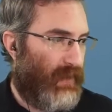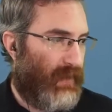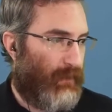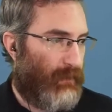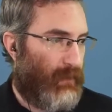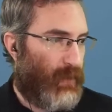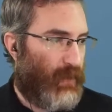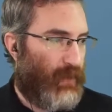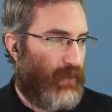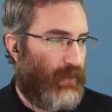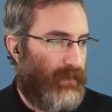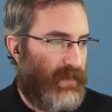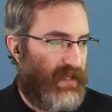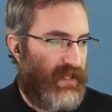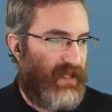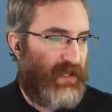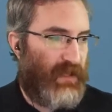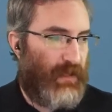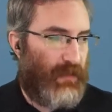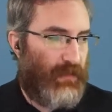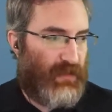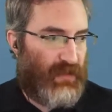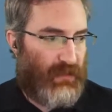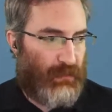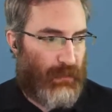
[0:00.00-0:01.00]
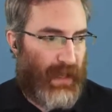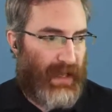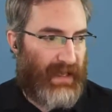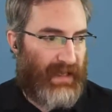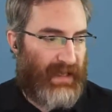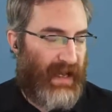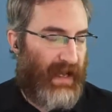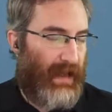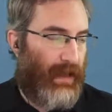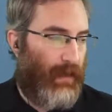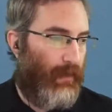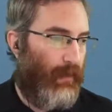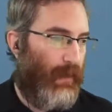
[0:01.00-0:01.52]
a Pearl being used right
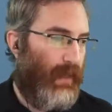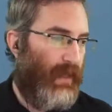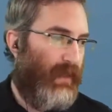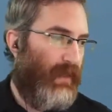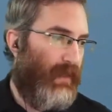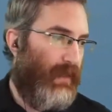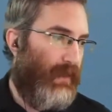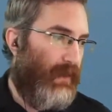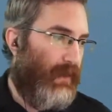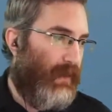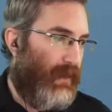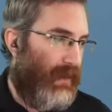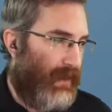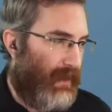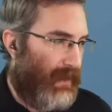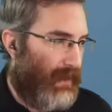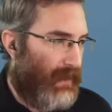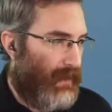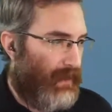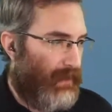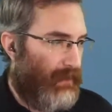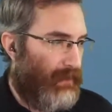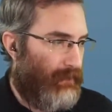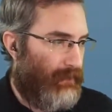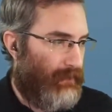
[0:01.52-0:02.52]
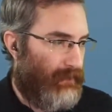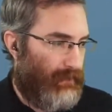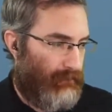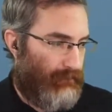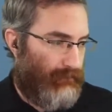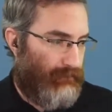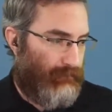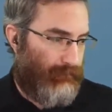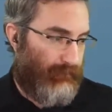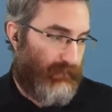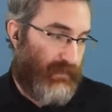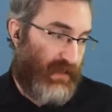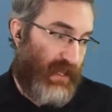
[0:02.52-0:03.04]
now.
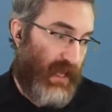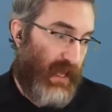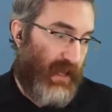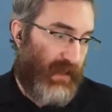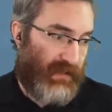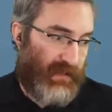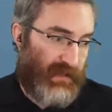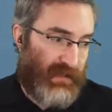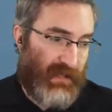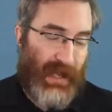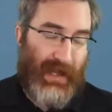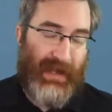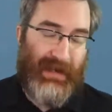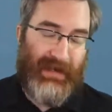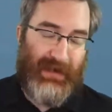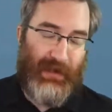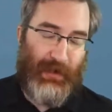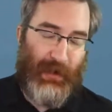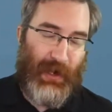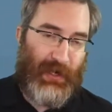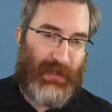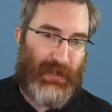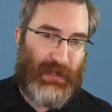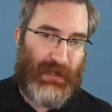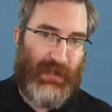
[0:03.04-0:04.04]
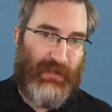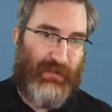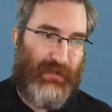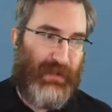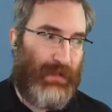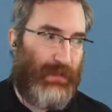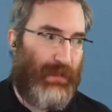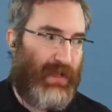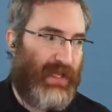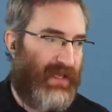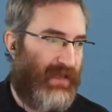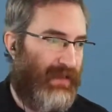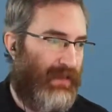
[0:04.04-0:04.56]
Yes, you're actually
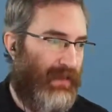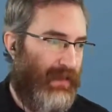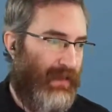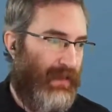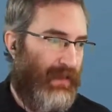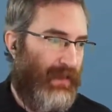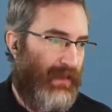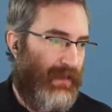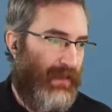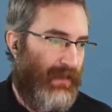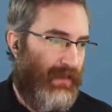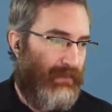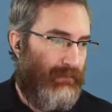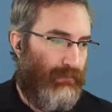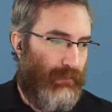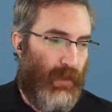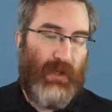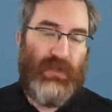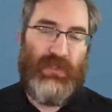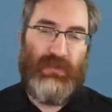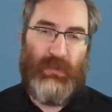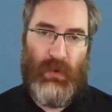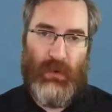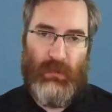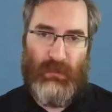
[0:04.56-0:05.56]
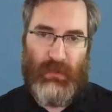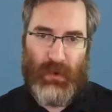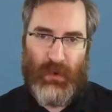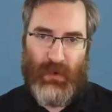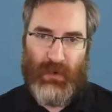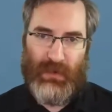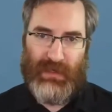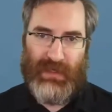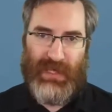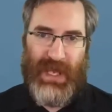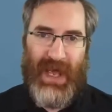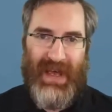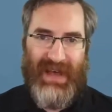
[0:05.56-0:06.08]
viewing multiple
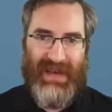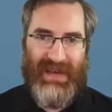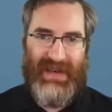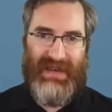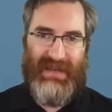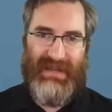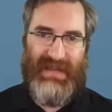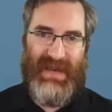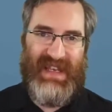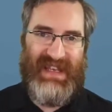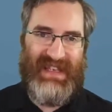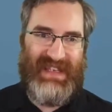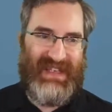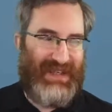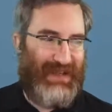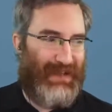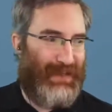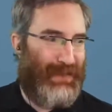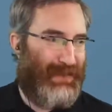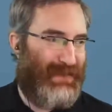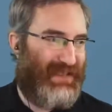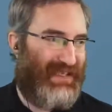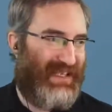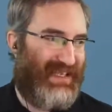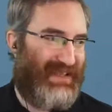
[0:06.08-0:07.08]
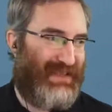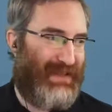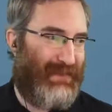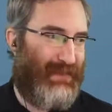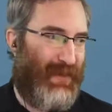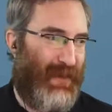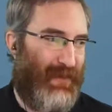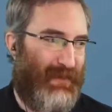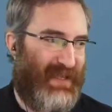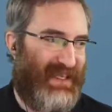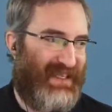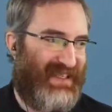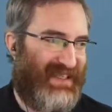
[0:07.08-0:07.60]
Pearls being used at the
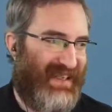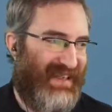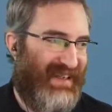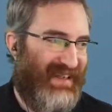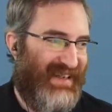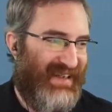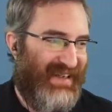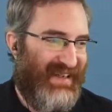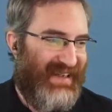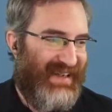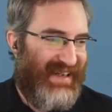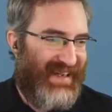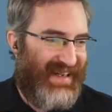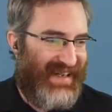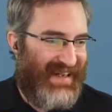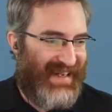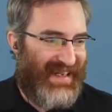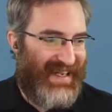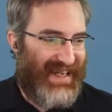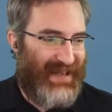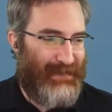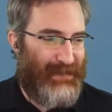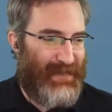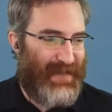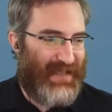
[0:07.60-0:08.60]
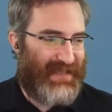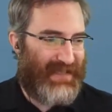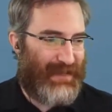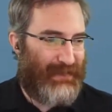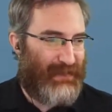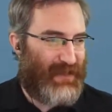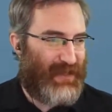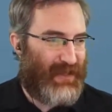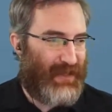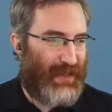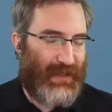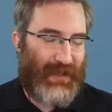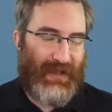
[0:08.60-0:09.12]
moment. As I'm
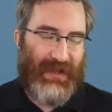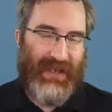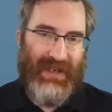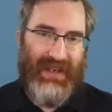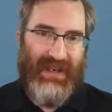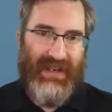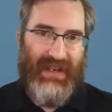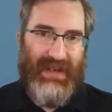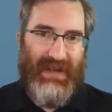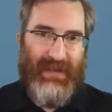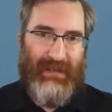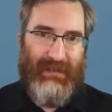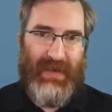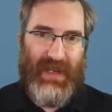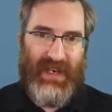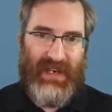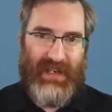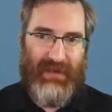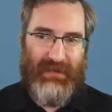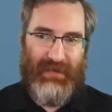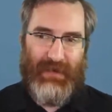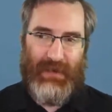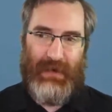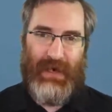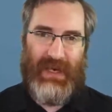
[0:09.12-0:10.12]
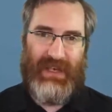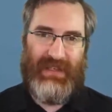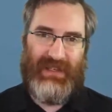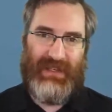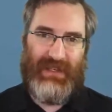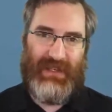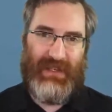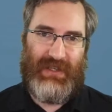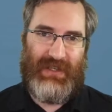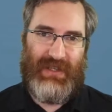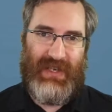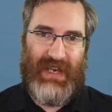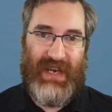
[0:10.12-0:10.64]
sure many of you guys
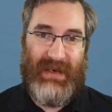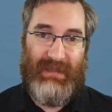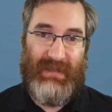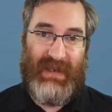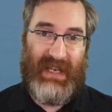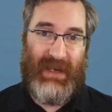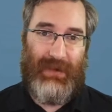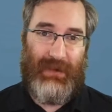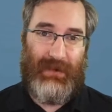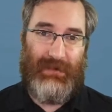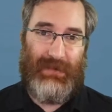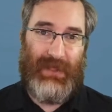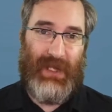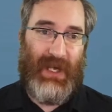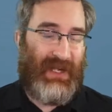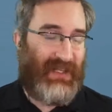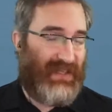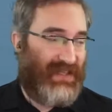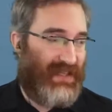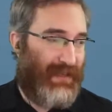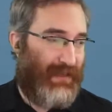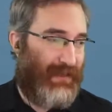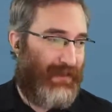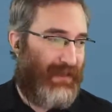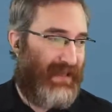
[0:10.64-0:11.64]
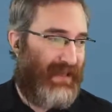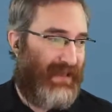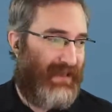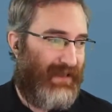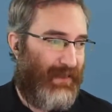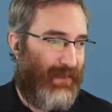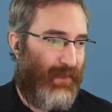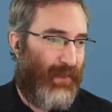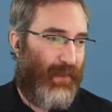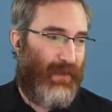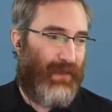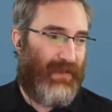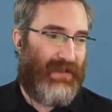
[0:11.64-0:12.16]
just coming out of lockdown and
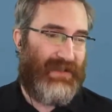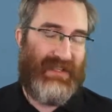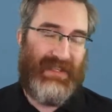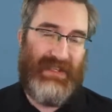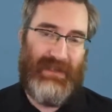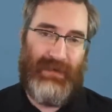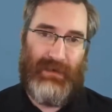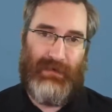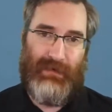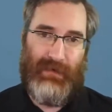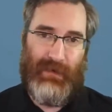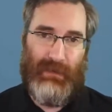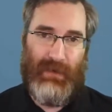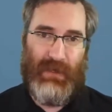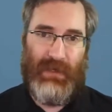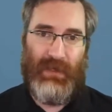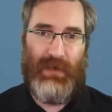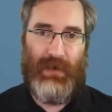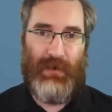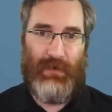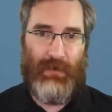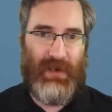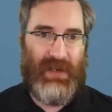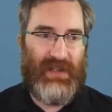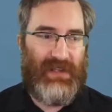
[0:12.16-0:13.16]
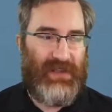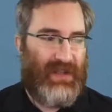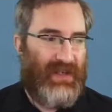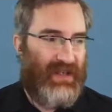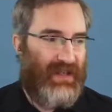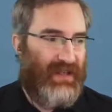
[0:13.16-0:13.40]
quarantine are familiar with.